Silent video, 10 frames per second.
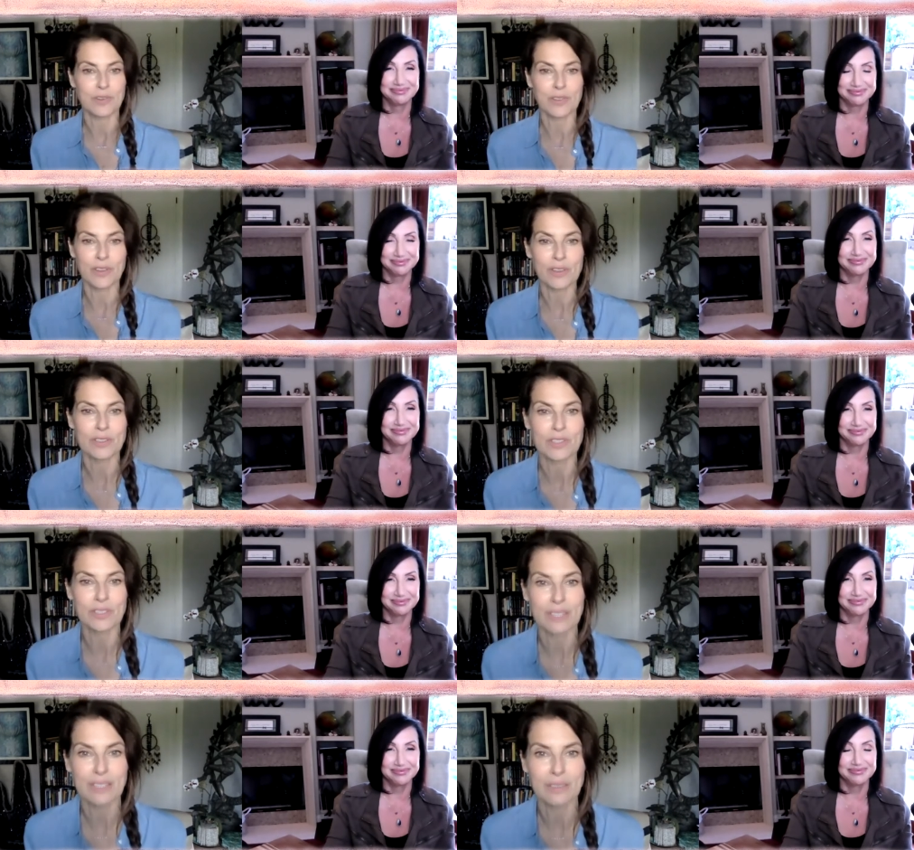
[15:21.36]
Speaker 1: They're
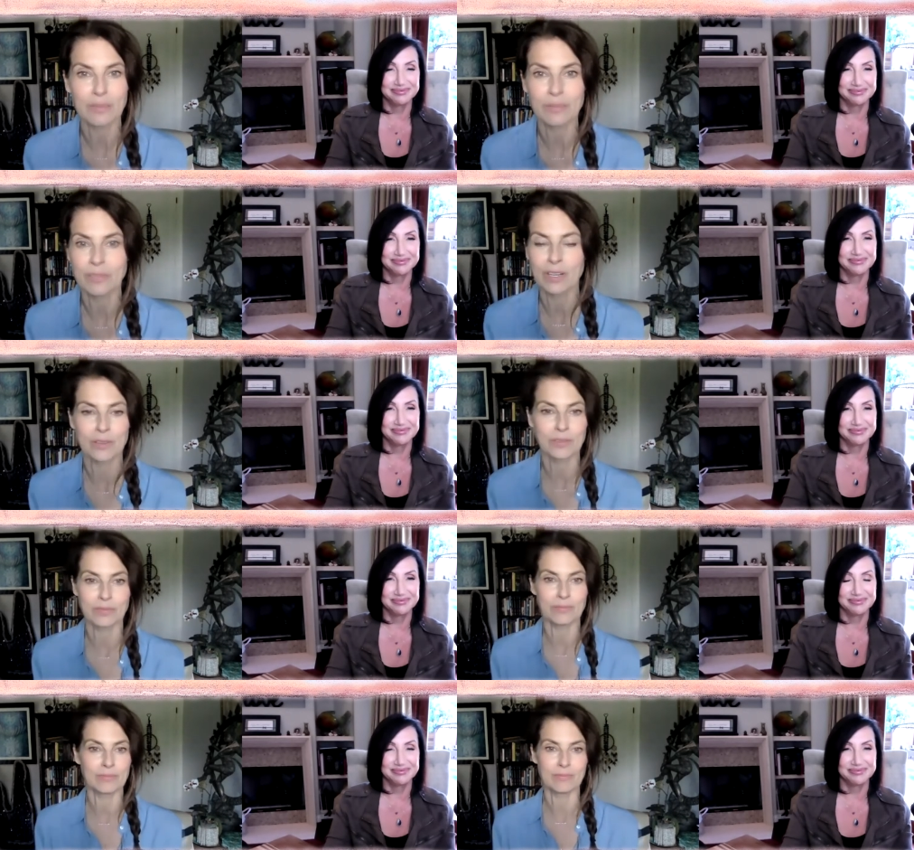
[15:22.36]
usually, you know,
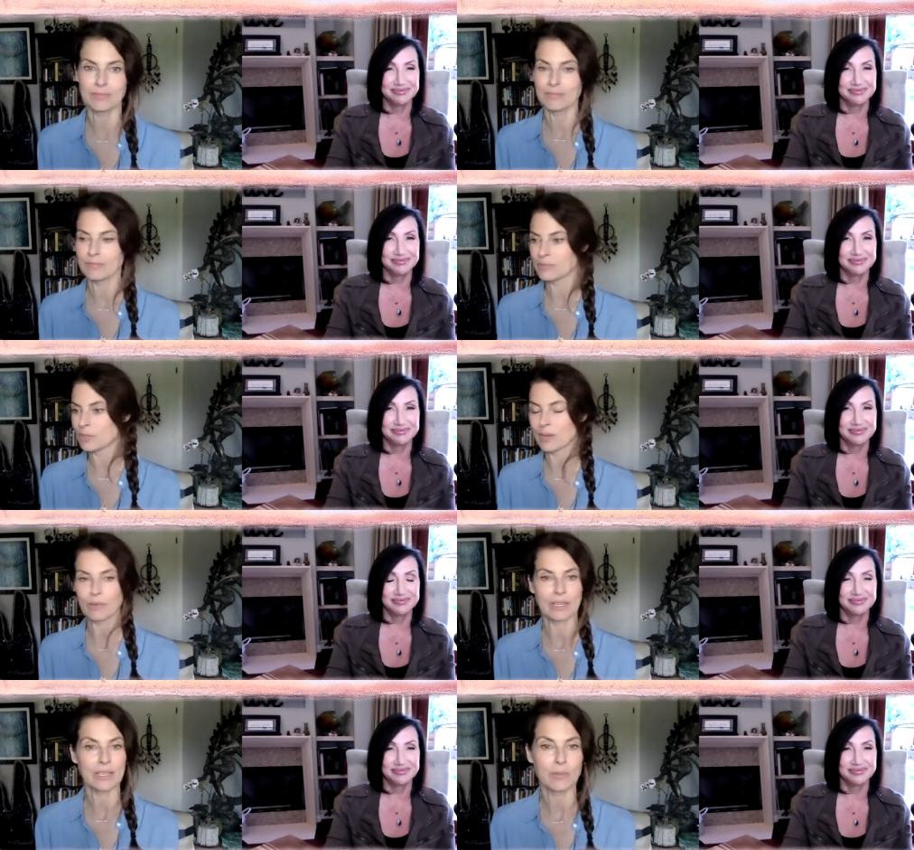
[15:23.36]
doing
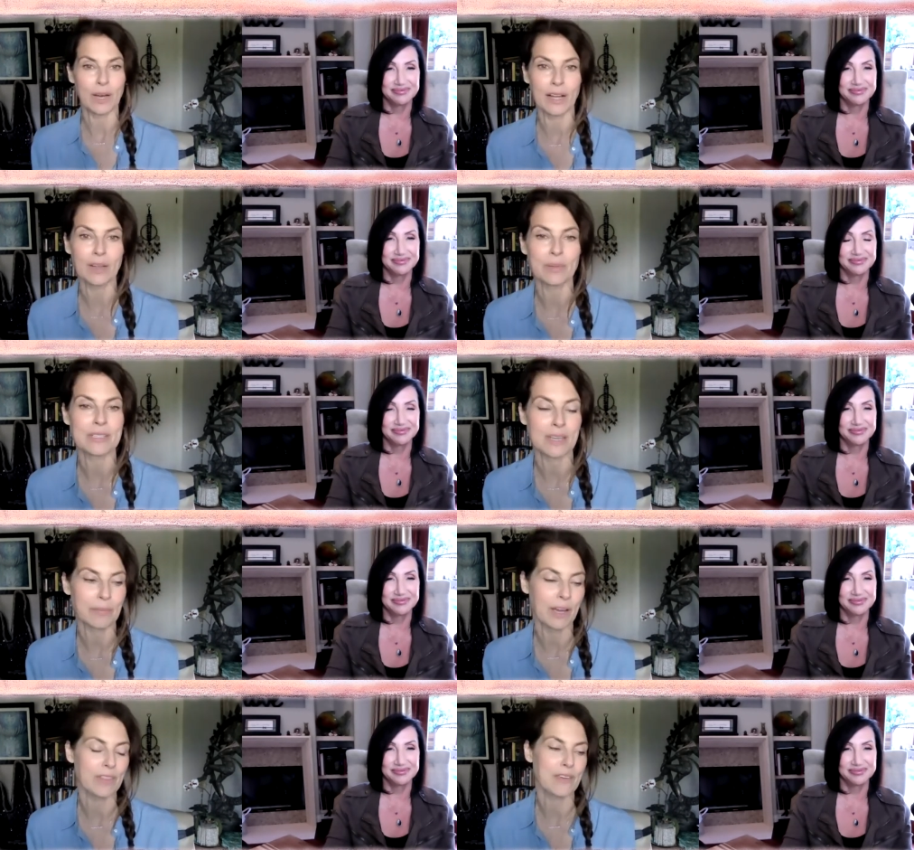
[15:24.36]
really well, but
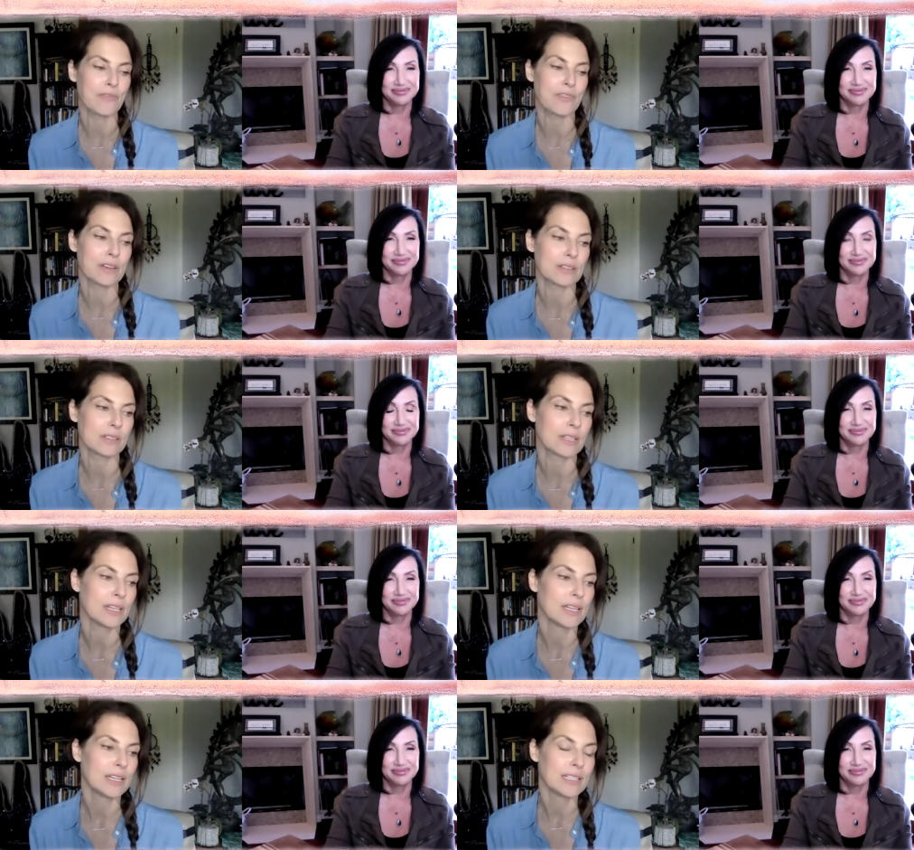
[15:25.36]
somehow they feel
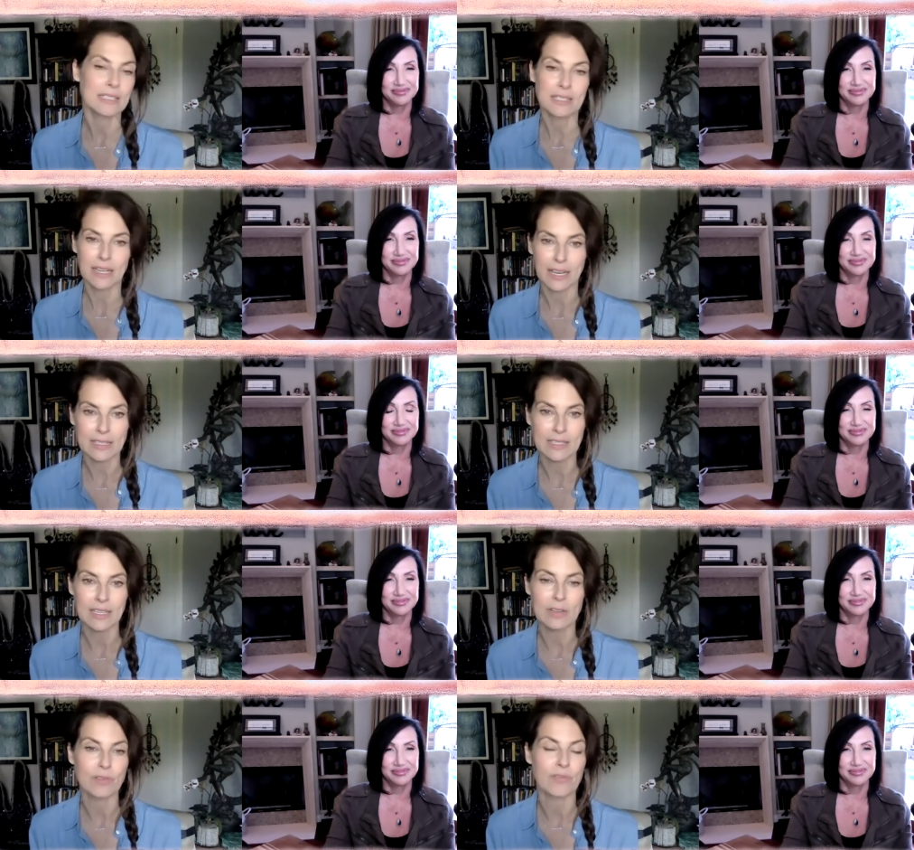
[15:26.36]
disconnected
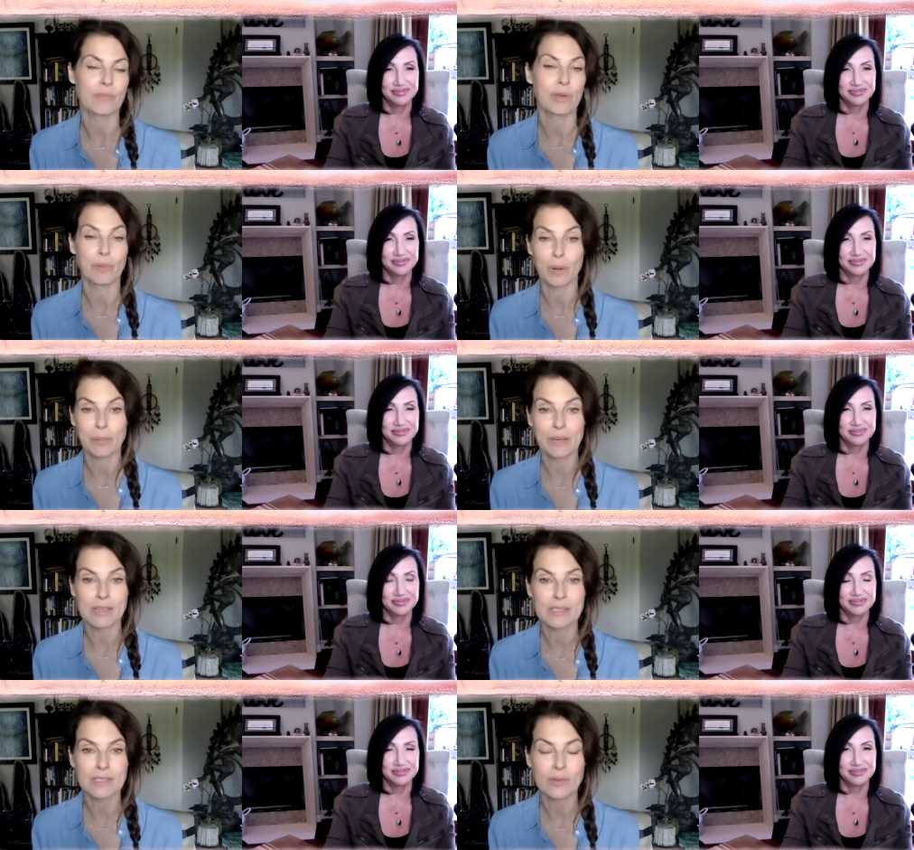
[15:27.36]
either from their
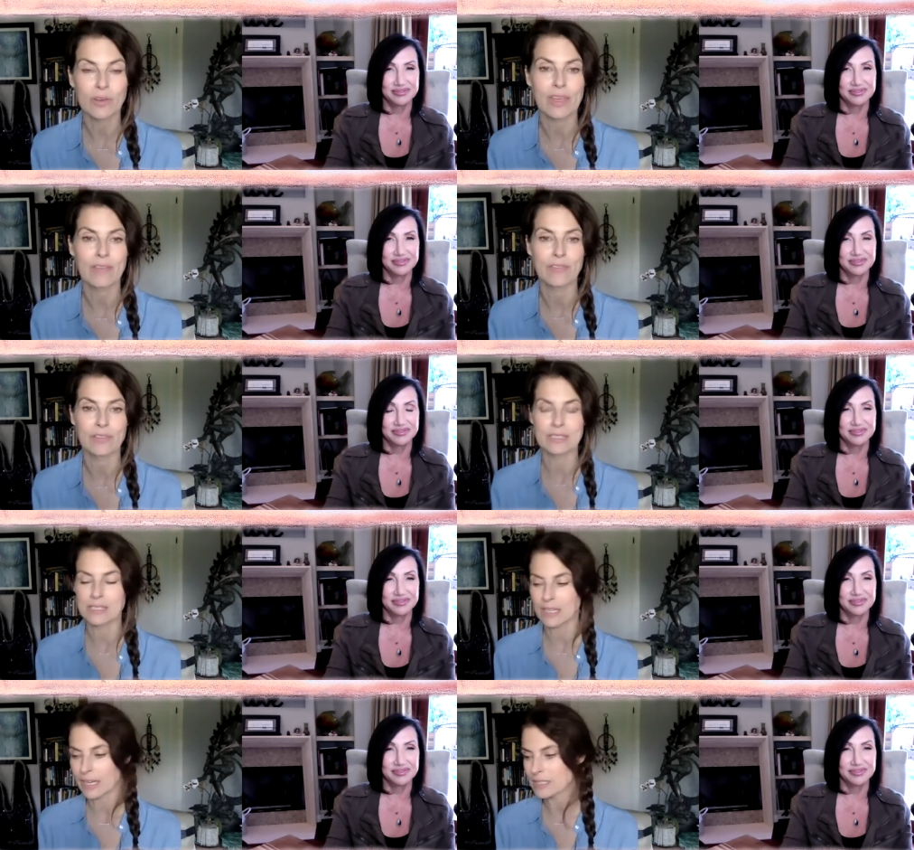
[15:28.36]
purpose or they feel
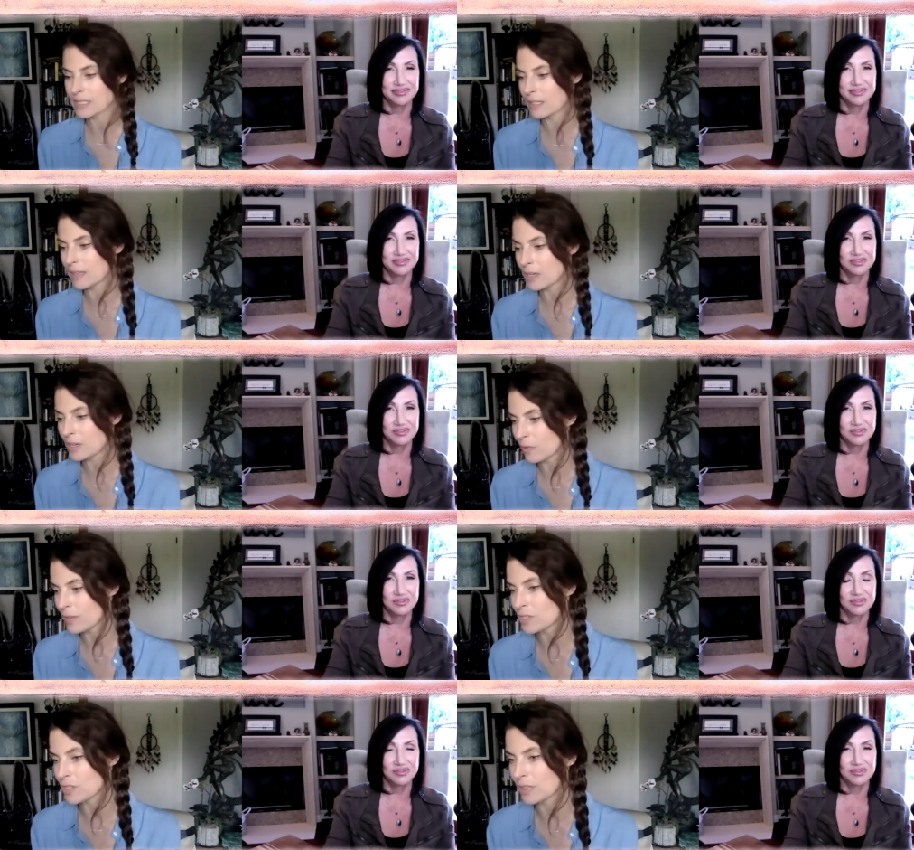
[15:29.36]
disconnected. They know
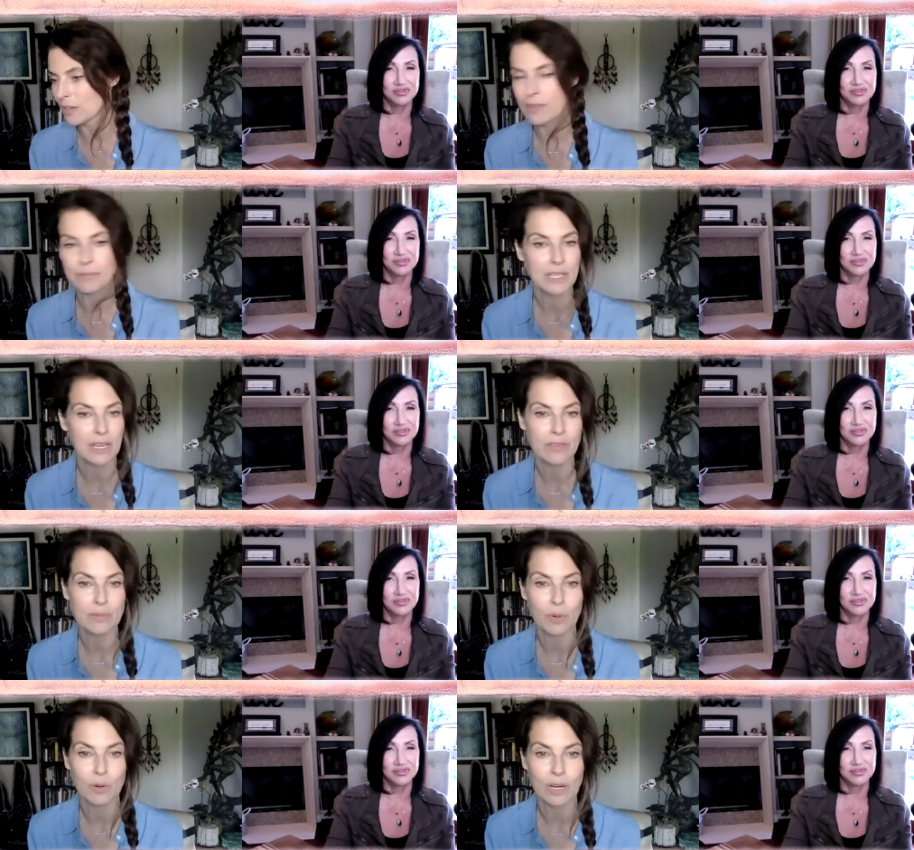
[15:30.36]
they should love themselves
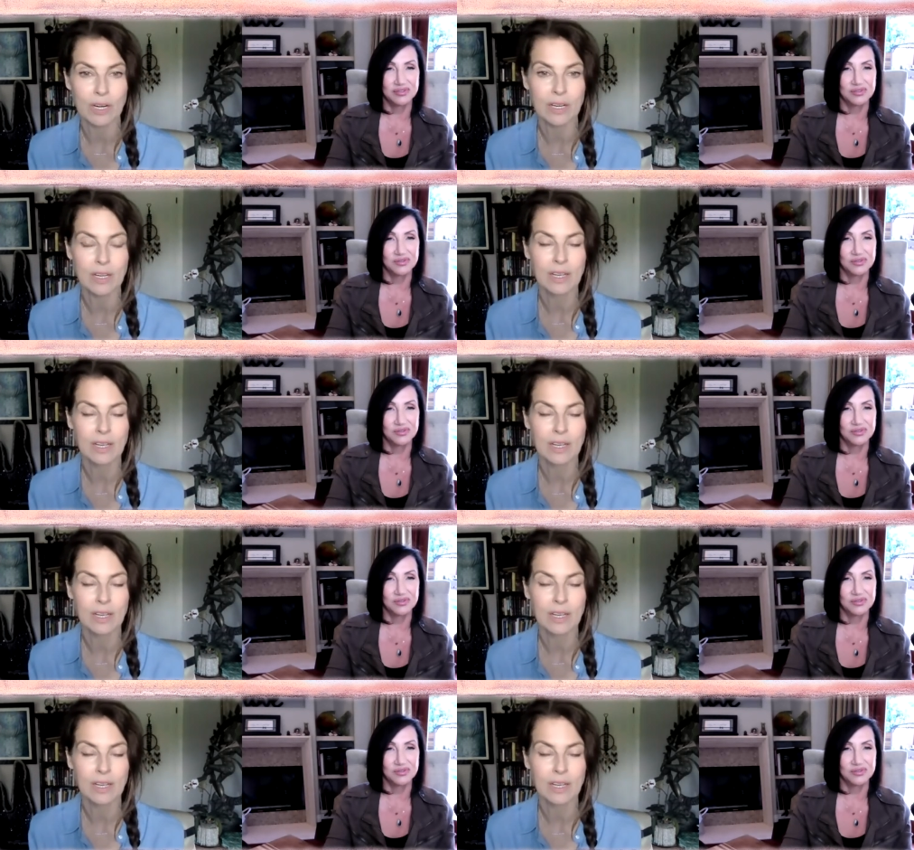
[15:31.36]
more,